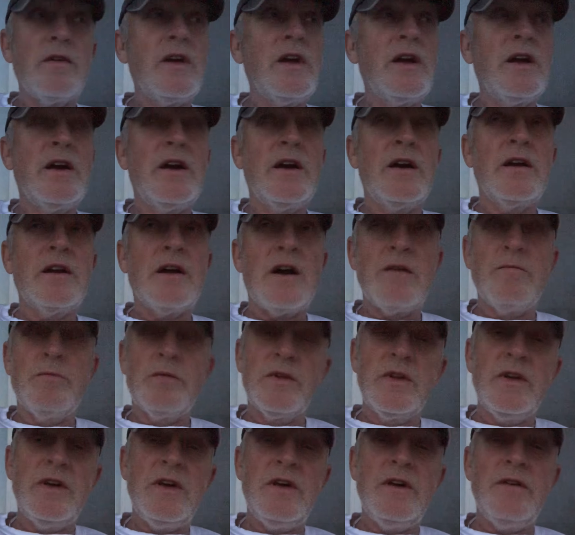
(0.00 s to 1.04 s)
And I
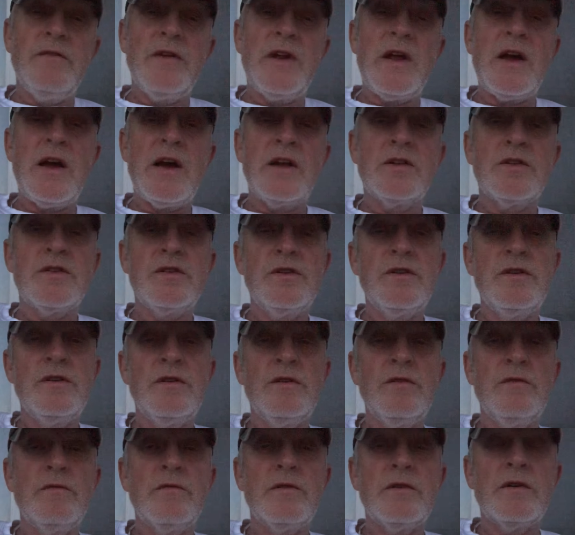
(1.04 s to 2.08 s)
believe it had to
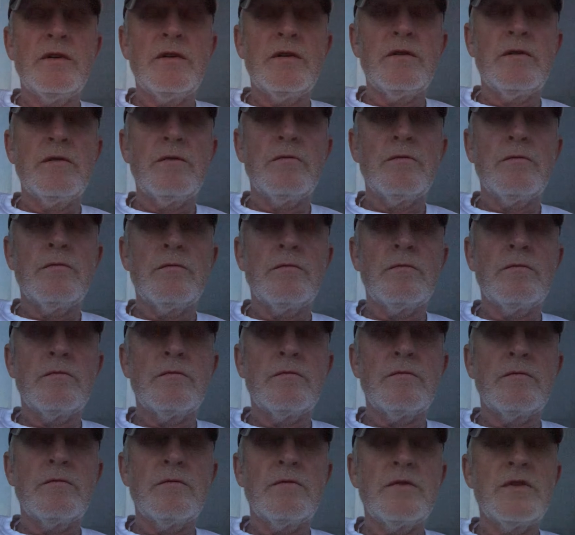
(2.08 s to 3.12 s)
do,
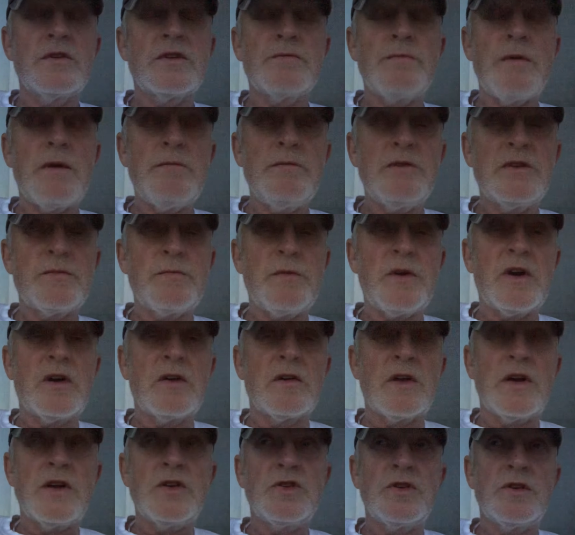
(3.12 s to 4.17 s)
this may be
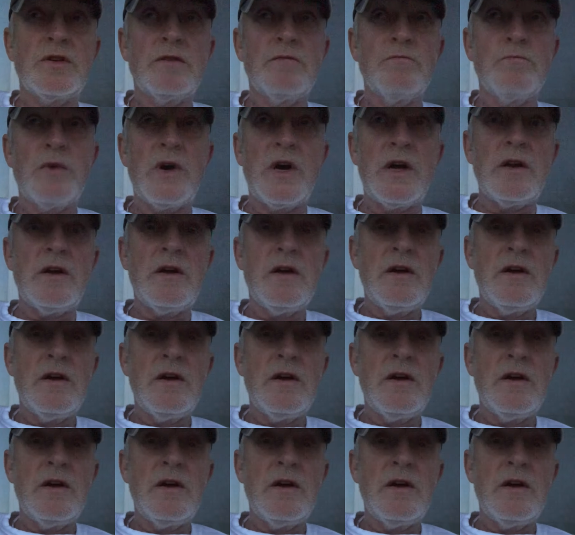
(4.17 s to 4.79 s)
speculation, but